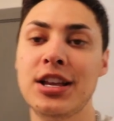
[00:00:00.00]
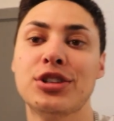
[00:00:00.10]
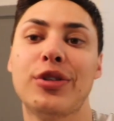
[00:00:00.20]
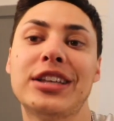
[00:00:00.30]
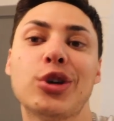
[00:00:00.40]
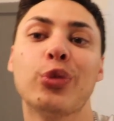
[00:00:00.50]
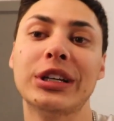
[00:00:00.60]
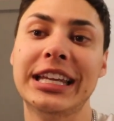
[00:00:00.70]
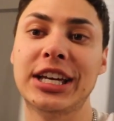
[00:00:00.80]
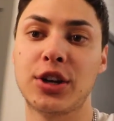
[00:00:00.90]
So that's a
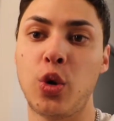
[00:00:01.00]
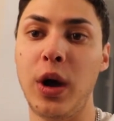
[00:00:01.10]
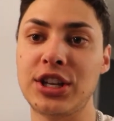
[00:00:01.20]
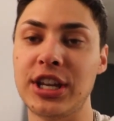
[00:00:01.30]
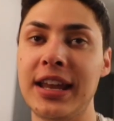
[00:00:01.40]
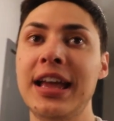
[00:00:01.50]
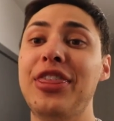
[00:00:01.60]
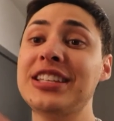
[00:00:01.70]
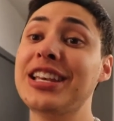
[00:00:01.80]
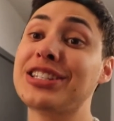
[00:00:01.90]
really good question.
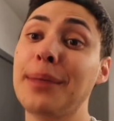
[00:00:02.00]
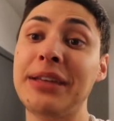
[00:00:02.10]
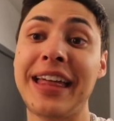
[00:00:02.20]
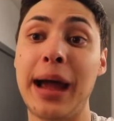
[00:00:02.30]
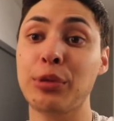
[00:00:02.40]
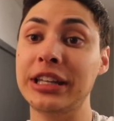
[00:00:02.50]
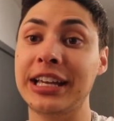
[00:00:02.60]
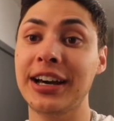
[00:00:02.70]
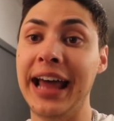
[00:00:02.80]
This is something that I'm really good